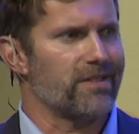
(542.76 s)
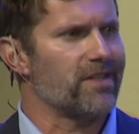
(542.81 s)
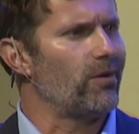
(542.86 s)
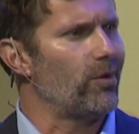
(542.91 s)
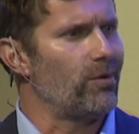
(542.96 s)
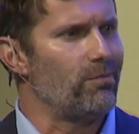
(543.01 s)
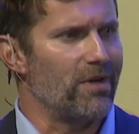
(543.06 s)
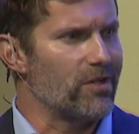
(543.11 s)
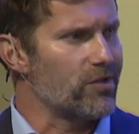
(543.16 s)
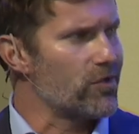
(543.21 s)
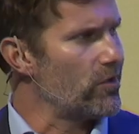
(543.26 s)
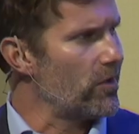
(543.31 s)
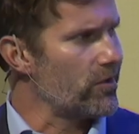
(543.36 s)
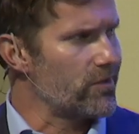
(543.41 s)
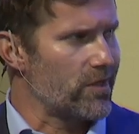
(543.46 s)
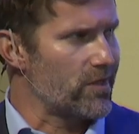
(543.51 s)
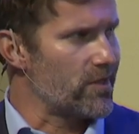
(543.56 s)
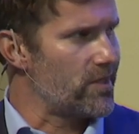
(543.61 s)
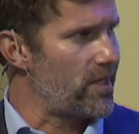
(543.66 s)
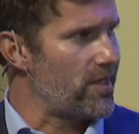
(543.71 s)
how we measured our
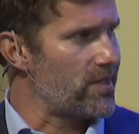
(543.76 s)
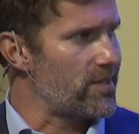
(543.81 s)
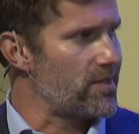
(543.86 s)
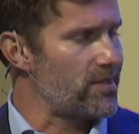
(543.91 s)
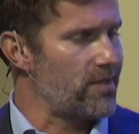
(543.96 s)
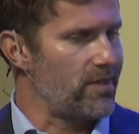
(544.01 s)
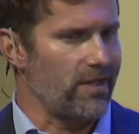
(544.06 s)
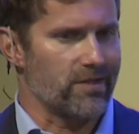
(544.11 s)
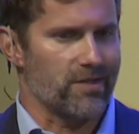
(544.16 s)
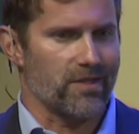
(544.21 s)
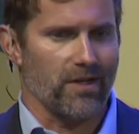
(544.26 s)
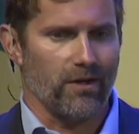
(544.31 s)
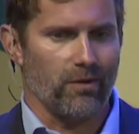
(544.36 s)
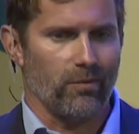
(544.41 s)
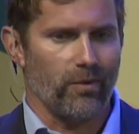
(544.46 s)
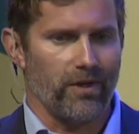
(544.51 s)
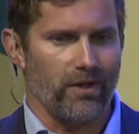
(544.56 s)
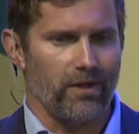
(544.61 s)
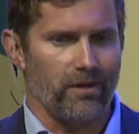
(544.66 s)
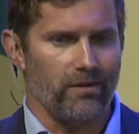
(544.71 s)
success. That's how
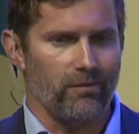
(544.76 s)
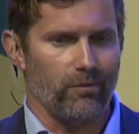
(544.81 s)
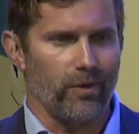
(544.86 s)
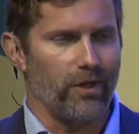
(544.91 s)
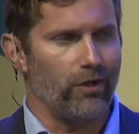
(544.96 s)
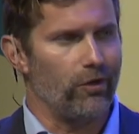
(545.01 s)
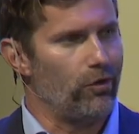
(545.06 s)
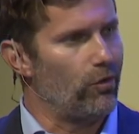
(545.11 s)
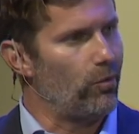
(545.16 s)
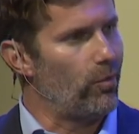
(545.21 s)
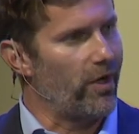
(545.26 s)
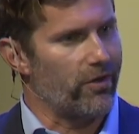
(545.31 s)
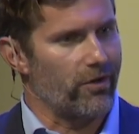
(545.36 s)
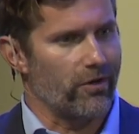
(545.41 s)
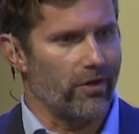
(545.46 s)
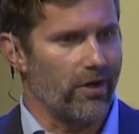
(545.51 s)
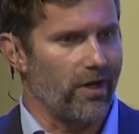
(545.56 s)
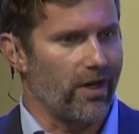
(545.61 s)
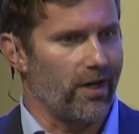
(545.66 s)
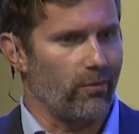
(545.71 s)
we knew whether
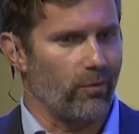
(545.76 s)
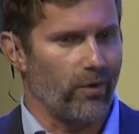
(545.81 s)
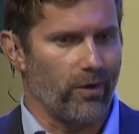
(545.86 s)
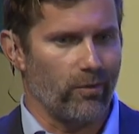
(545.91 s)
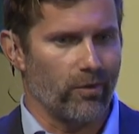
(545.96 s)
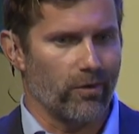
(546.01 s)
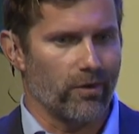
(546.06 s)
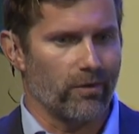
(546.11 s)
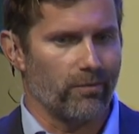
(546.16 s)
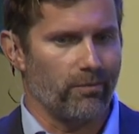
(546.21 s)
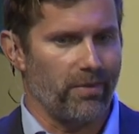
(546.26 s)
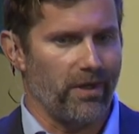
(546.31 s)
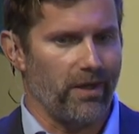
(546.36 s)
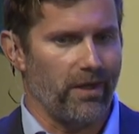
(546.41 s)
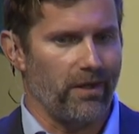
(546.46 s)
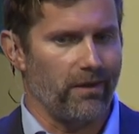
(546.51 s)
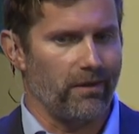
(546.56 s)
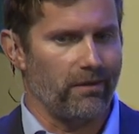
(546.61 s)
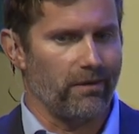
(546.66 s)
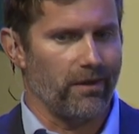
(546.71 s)
or not we were
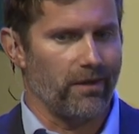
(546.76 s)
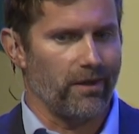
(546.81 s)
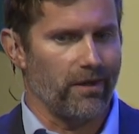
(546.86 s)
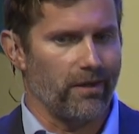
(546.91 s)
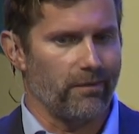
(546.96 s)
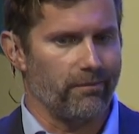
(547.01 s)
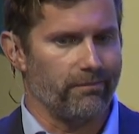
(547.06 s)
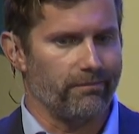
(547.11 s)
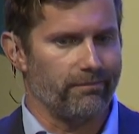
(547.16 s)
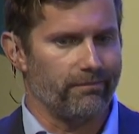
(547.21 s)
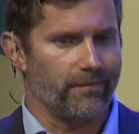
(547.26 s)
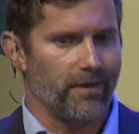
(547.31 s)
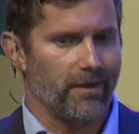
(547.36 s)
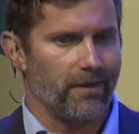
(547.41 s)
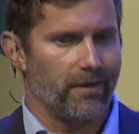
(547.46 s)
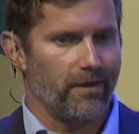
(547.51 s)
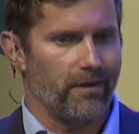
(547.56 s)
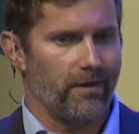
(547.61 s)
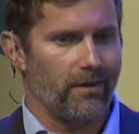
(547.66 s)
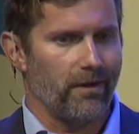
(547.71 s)
being
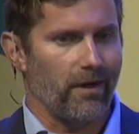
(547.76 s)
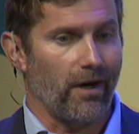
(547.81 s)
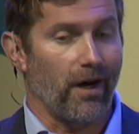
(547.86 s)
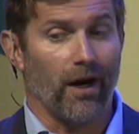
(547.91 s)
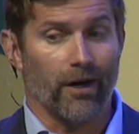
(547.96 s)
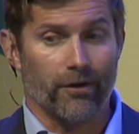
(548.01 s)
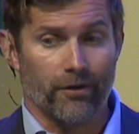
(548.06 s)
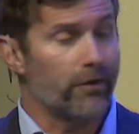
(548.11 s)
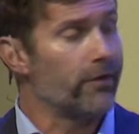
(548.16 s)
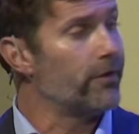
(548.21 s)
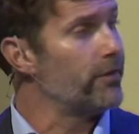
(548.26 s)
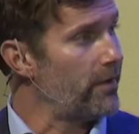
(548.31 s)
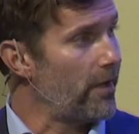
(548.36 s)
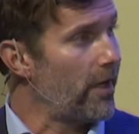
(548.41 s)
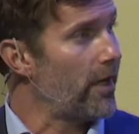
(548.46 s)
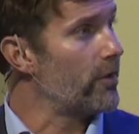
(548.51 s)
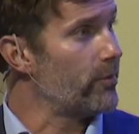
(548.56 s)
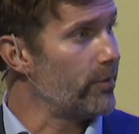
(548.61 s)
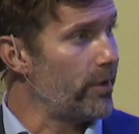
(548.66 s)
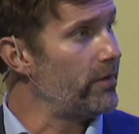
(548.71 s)

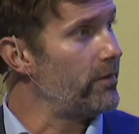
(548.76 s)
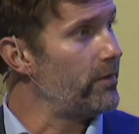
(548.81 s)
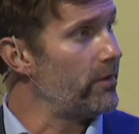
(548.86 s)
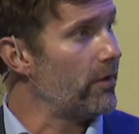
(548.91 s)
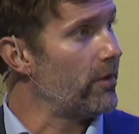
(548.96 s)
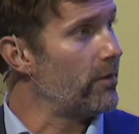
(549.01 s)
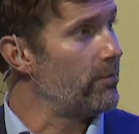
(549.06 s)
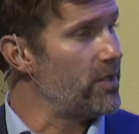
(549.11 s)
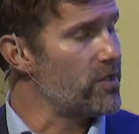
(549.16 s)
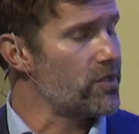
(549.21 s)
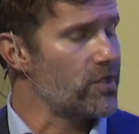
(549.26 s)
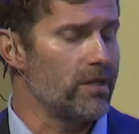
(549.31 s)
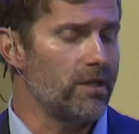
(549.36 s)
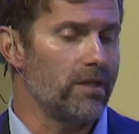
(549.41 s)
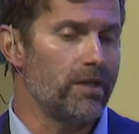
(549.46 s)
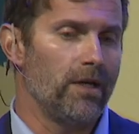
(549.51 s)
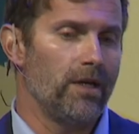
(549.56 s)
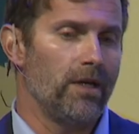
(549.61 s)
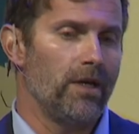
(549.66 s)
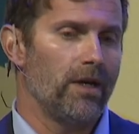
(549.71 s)
honoring our mission.
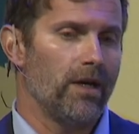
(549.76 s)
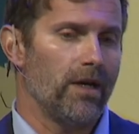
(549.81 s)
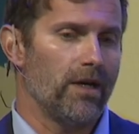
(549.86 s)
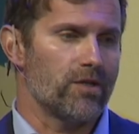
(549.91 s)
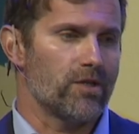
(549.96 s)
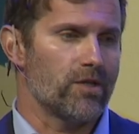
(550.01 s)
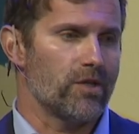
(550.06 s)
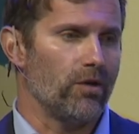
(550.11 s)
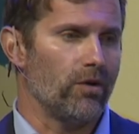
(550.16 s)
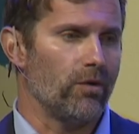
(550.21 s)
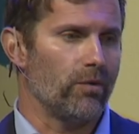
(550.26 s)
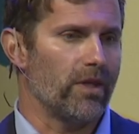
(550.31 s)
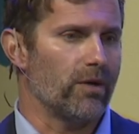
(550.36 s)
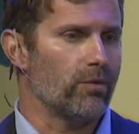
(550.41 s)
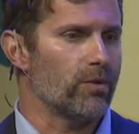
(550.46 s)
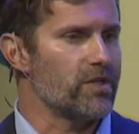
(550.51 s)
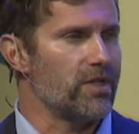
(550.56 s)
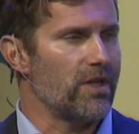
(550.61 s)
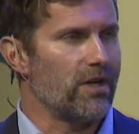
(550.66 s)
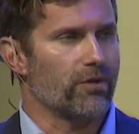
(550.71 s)
And so there
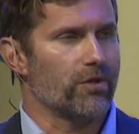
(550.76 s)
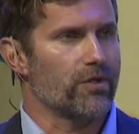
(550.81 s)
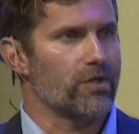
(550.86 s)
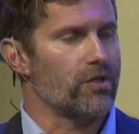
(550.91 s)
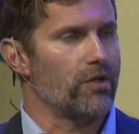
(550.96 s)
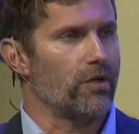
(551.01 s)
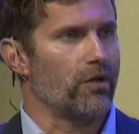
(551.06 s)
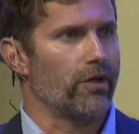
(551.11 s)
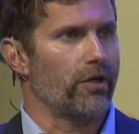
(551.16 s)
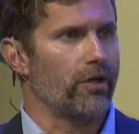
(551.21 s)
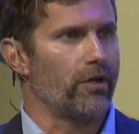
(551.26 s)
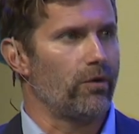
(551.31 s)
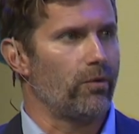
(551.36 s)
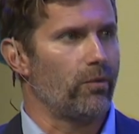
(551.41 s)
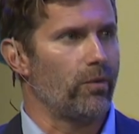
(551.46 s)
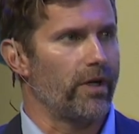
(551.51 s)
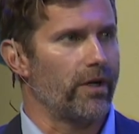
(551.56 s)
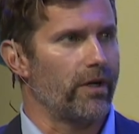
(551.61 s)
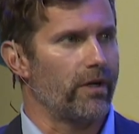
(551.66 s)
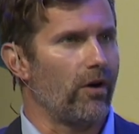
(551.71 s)
was never a scenario
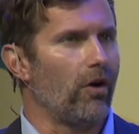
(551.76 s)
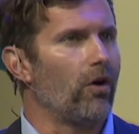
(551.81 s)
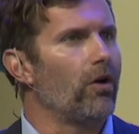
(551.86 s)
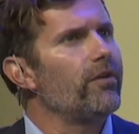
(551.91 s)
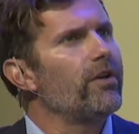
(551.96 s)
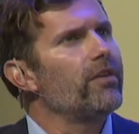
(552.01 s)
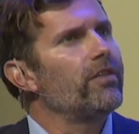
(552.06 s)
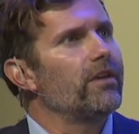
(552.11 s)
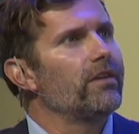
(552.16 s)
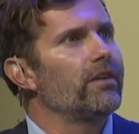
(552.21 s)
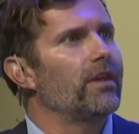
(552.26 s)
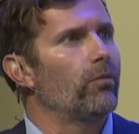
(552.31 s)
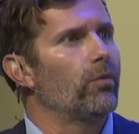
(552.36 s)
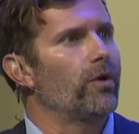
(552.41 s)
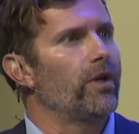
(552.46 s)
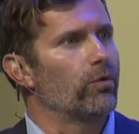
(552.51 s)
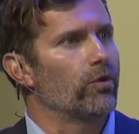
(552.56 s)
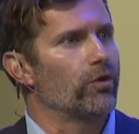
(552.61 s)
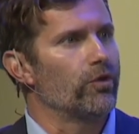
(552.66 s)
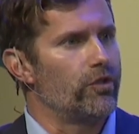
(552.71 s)
where everything that
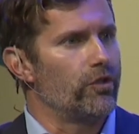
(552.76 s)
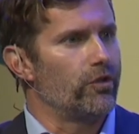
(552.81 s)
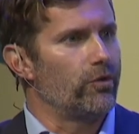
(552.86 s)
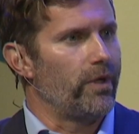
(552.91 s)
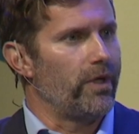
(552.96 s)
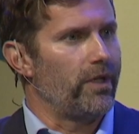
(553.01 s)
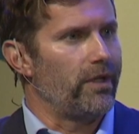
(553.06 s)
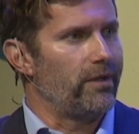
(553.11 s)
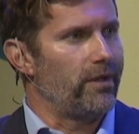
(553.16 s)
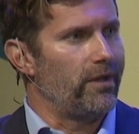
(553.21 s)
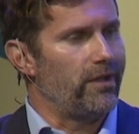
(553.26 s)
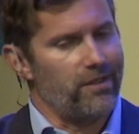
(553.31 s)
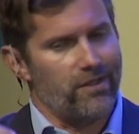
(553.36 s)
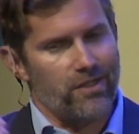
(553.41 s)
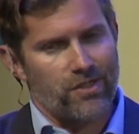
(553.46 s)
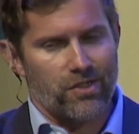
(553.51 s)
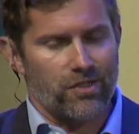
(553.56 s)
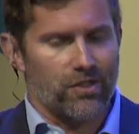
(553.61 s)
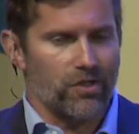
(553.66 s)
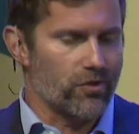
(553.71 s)
we were doing, in
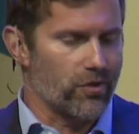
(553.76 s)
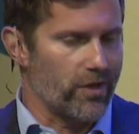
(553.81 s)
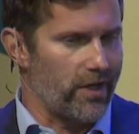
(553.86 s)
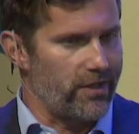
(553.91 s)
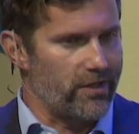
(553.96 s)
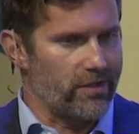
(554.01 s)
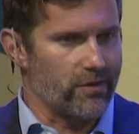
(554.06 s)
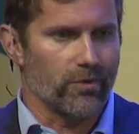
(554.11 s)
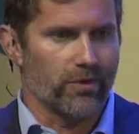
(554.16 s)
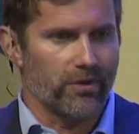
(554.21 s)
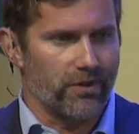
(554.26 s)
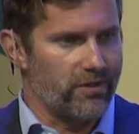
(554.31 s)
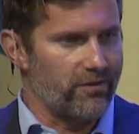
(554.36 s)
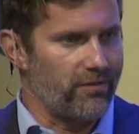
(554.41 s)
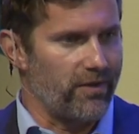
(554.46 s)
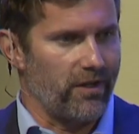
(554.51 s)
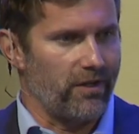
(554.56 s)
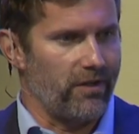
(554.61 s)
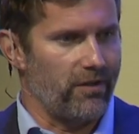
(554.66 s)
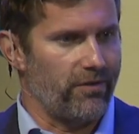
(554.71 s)
addition to trying to release
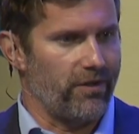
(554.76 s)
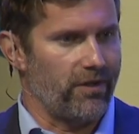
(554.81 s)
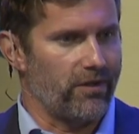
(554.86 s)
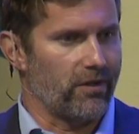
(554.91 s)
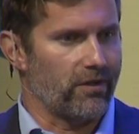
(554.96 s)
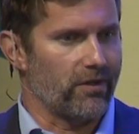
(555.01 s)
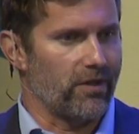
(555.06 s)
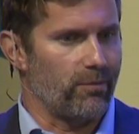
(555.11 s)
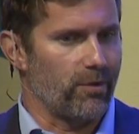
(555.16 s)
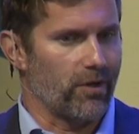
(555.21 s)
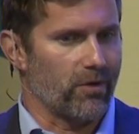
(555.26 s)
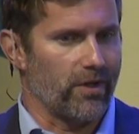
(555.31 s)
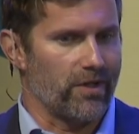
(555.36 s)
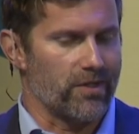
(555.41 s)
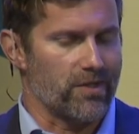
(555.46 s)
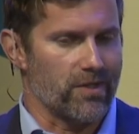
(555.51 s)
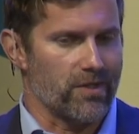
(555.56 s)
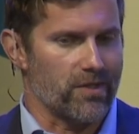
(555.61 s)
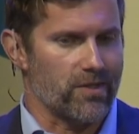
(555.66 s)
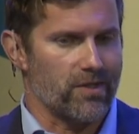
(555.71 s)
value to fight the climate
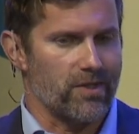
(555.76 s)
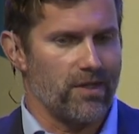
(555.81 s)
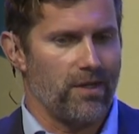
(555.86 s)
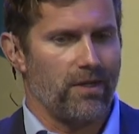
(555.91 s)
crisis,